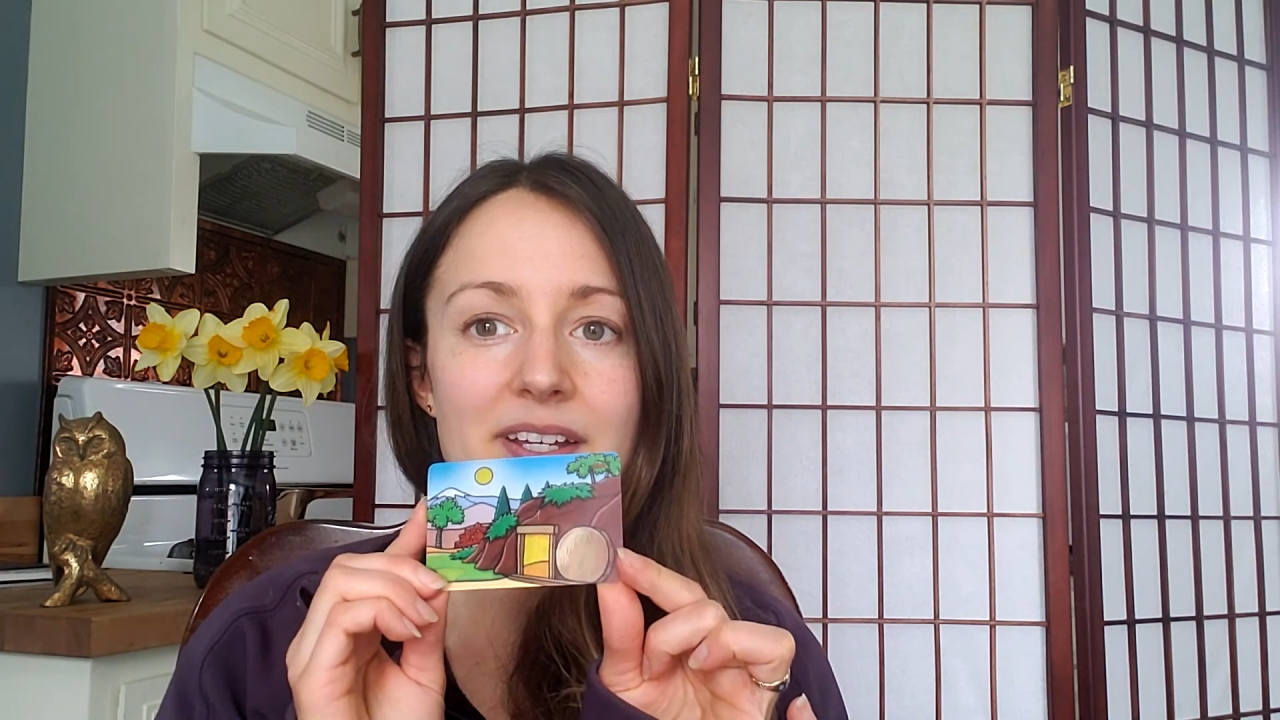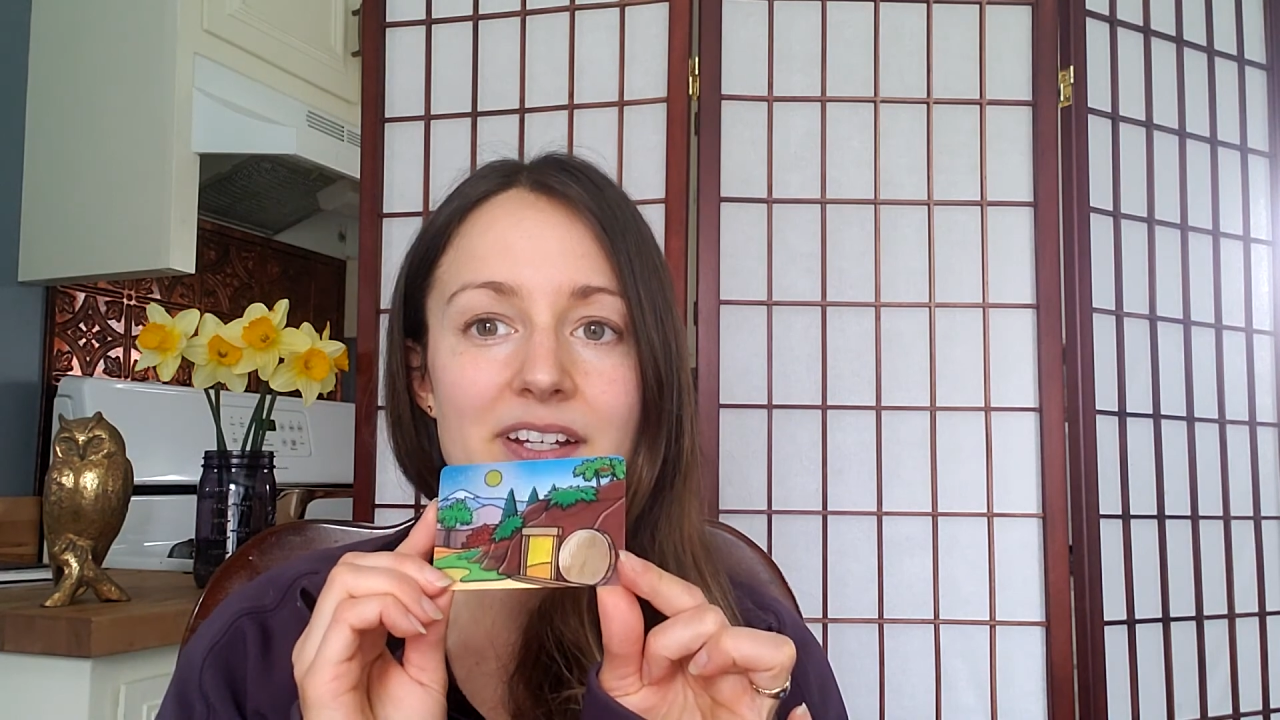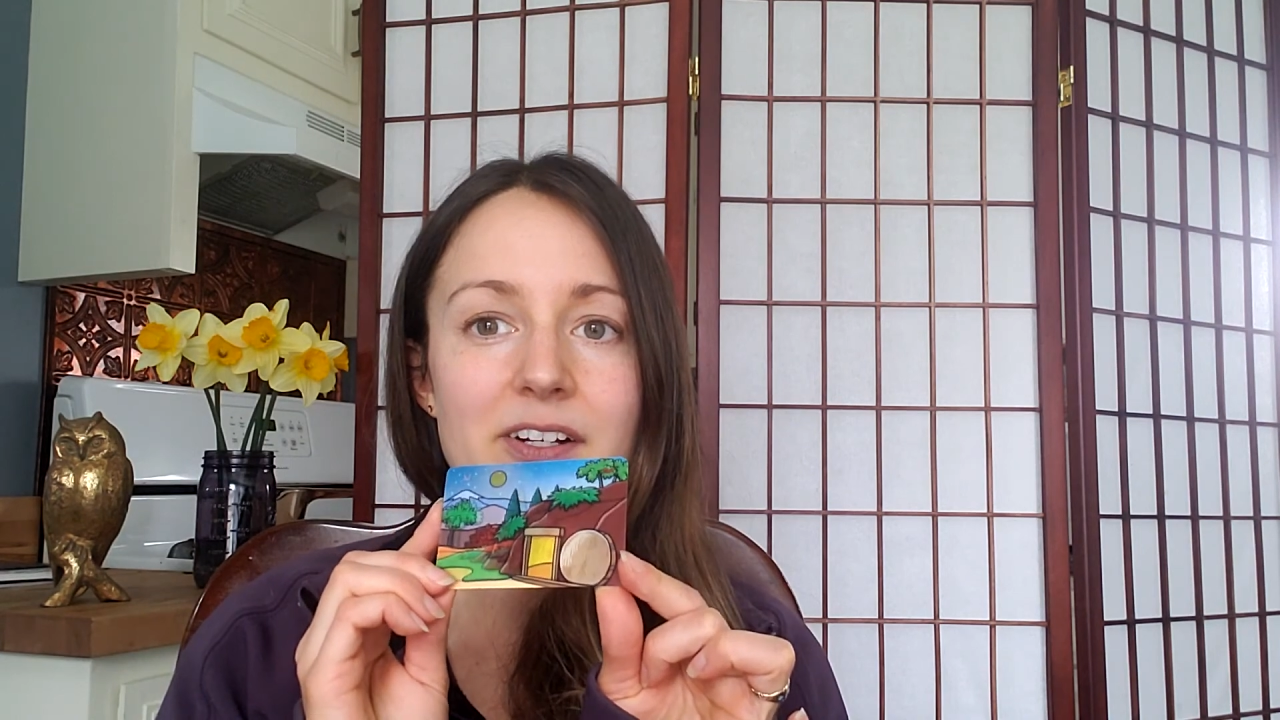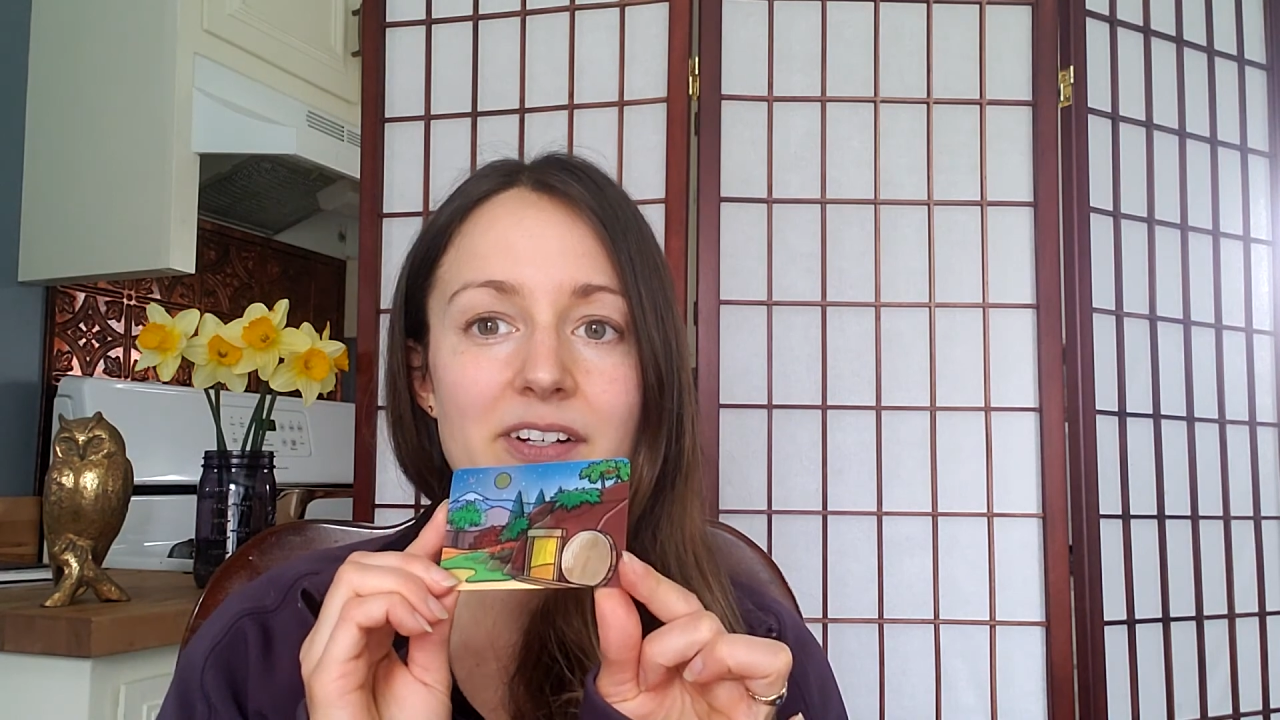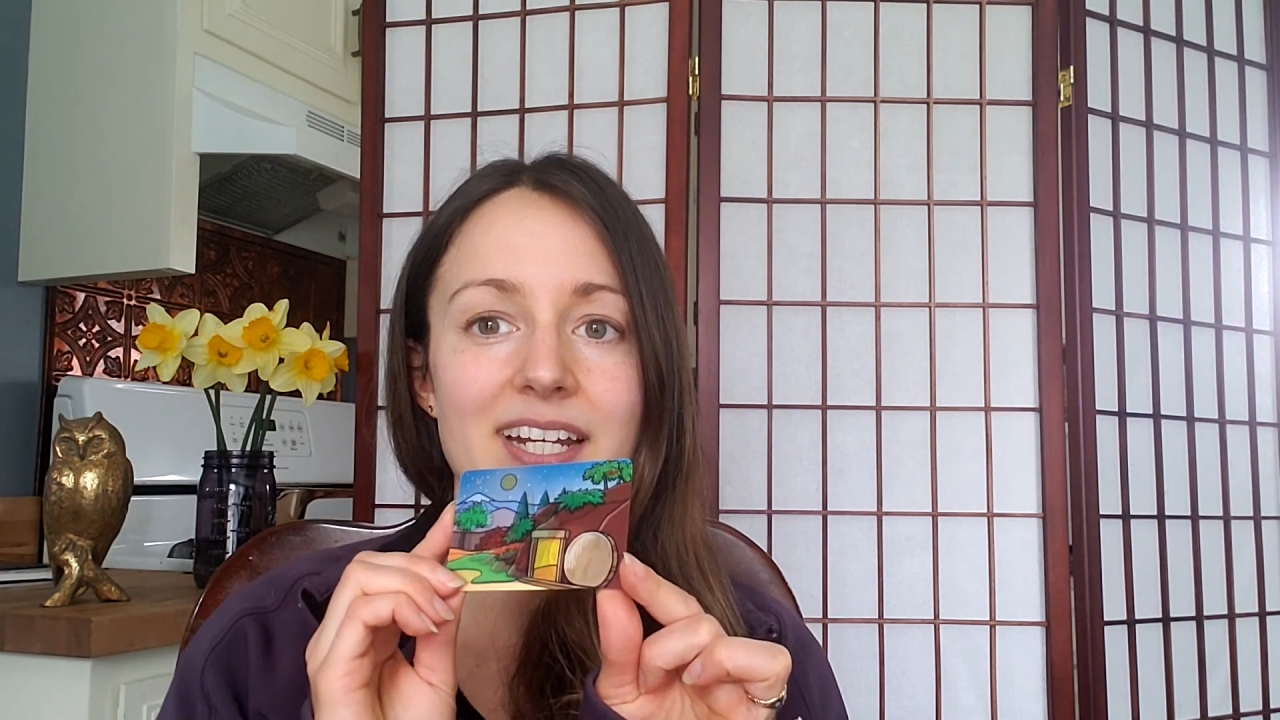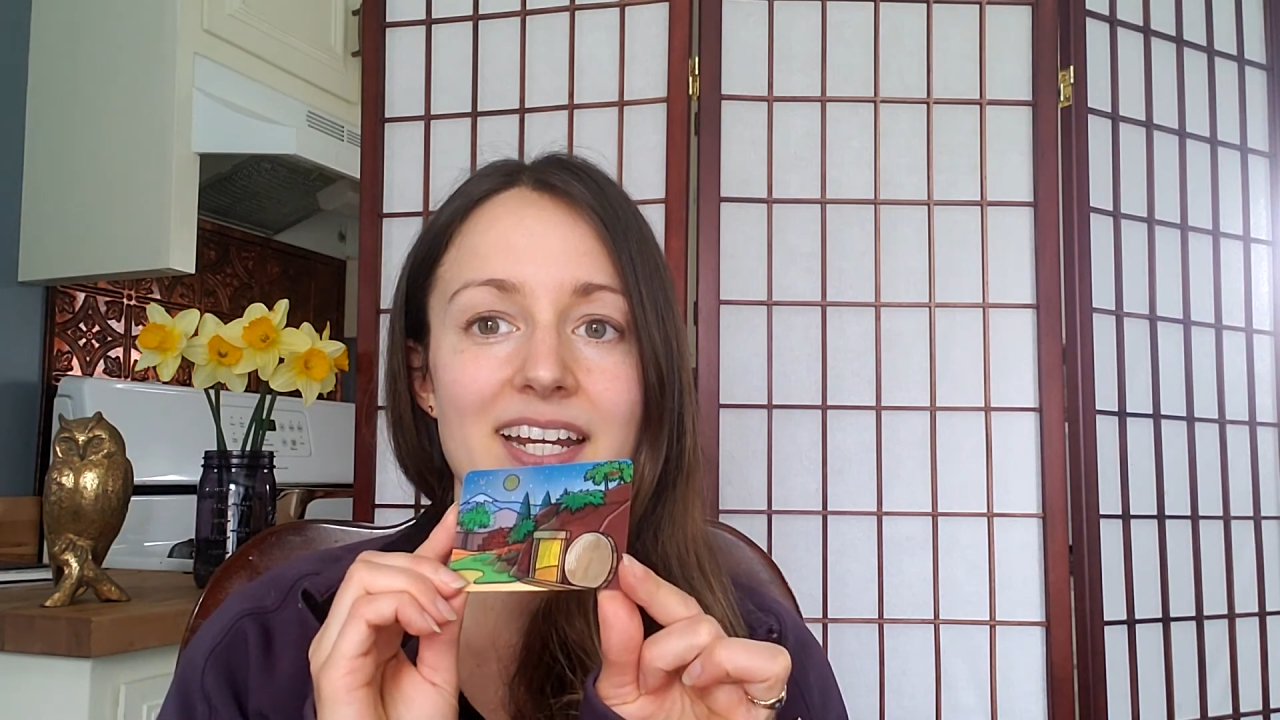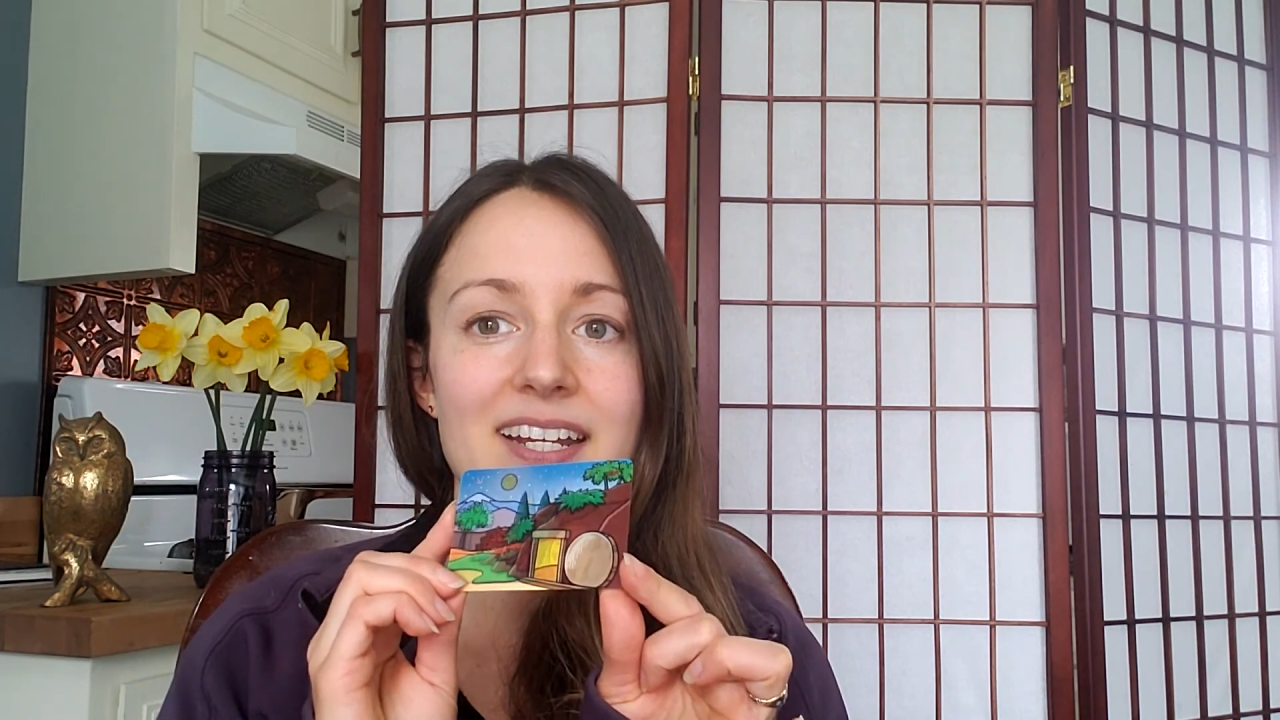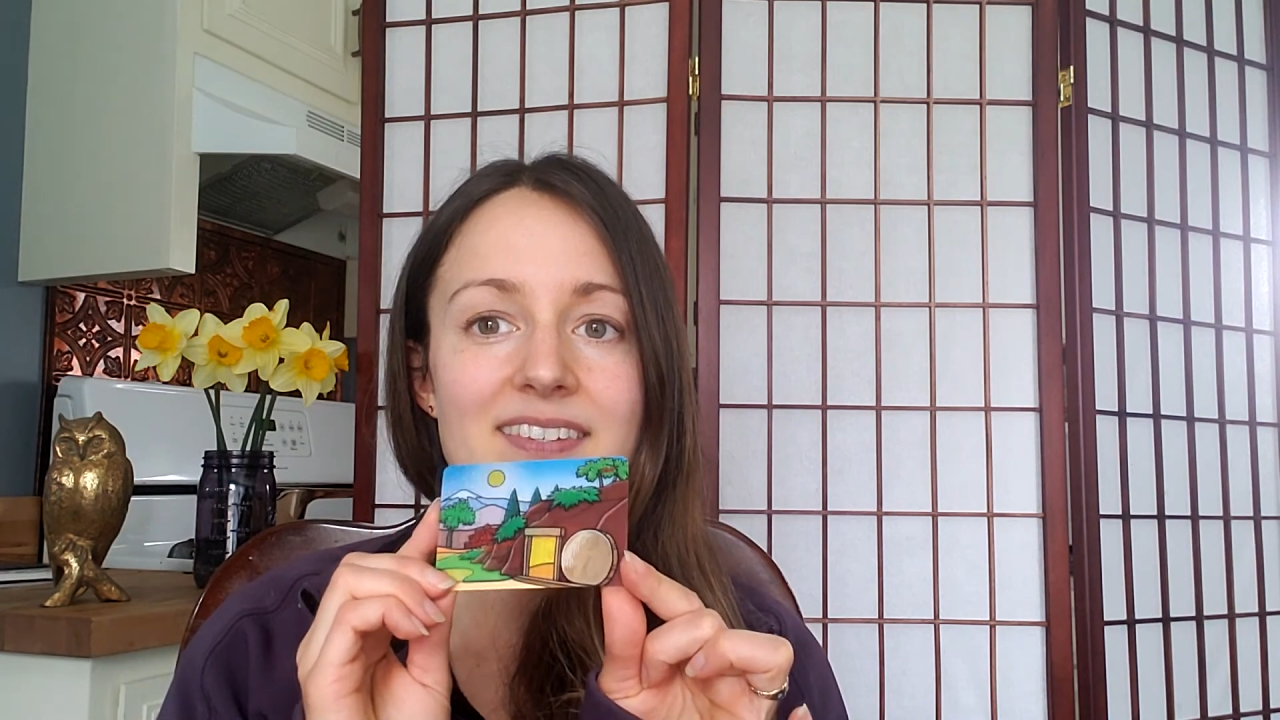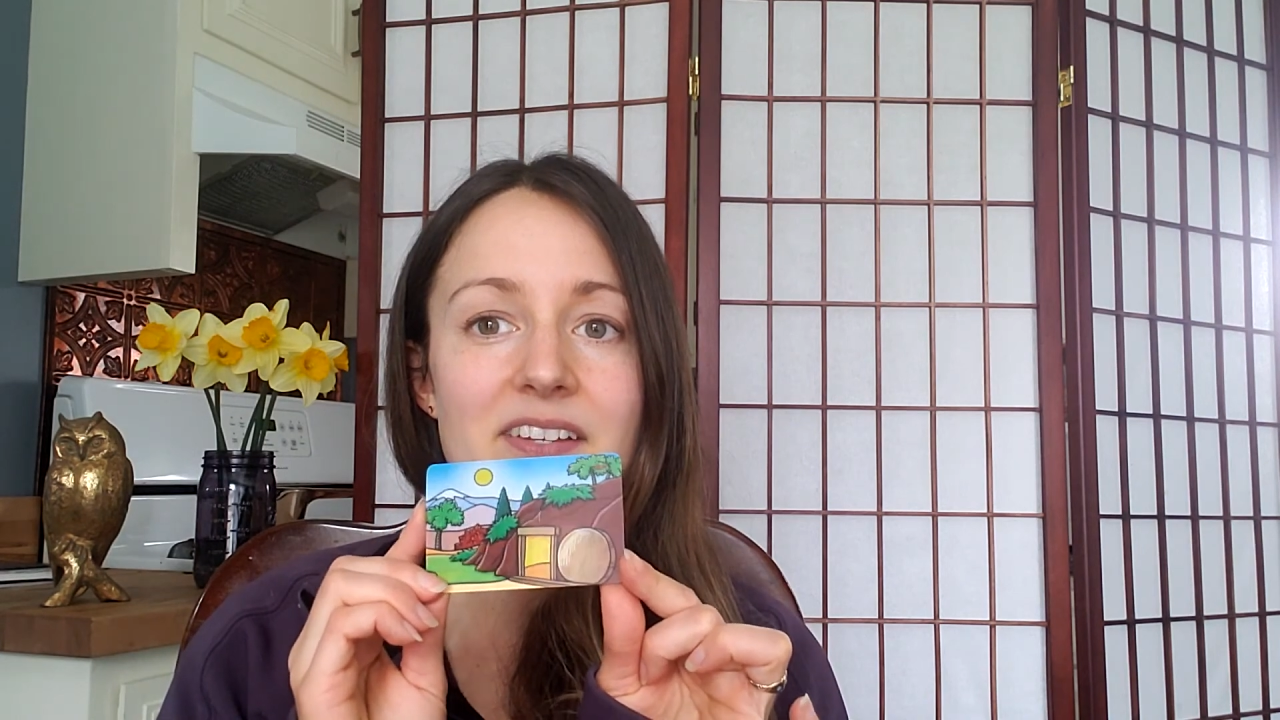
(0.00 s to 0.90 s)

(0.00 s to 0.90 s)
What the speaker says: it creates